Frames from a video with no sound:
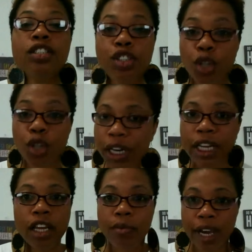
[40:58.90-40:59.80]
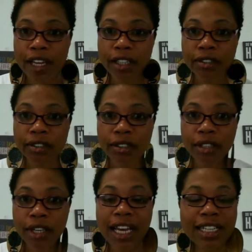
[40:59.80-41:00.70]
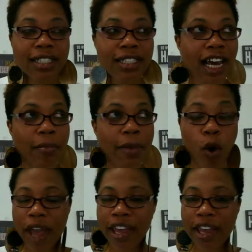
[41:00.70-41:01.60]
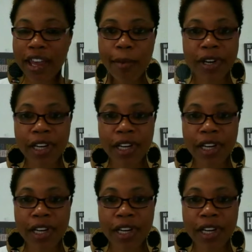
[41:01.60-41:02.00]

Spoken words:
Do it anyway. It's not about waking up